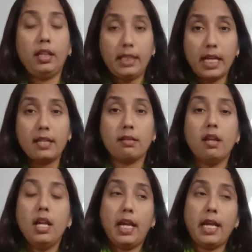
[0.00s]
Yes,
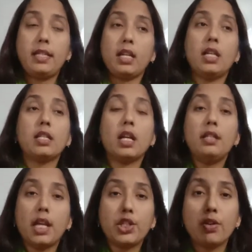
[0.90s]
it is a
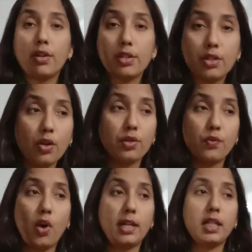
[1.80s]
natural resource.
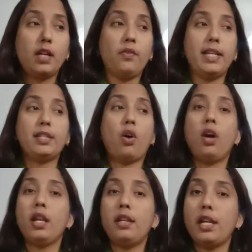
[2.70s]
Water, winds,
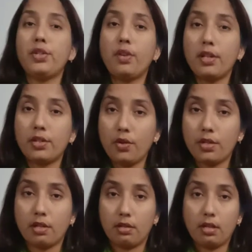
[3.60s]
all are natural
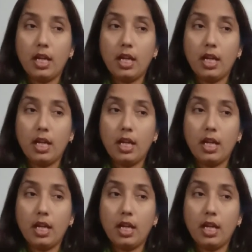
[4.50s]
resources.